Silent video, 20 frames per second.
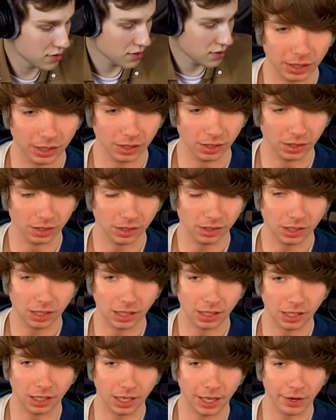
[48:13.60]
Well,
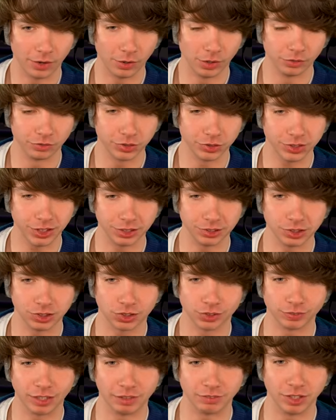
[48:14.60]
uh, I don't know if the
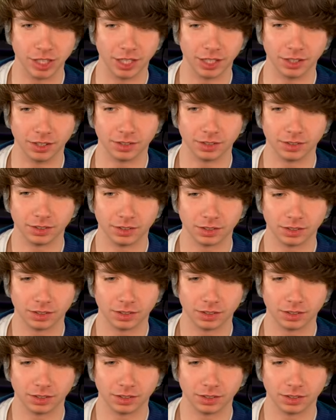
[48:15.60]
scientists survived that.